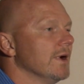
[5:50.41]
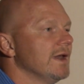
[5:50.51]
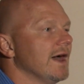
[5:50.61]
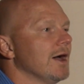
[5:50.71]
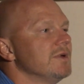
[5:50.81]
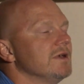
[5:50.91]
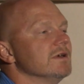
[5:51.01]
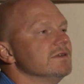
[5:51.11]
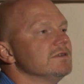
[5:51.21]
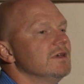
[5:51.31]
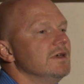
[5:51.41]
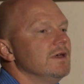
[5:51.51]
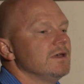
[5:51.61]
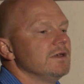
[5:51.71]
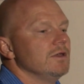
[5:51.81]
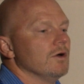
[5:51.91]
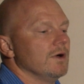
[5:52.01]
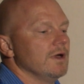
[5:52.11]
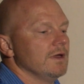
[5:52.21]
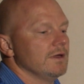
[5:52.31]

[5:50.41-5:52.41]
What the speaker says: right now because, you know,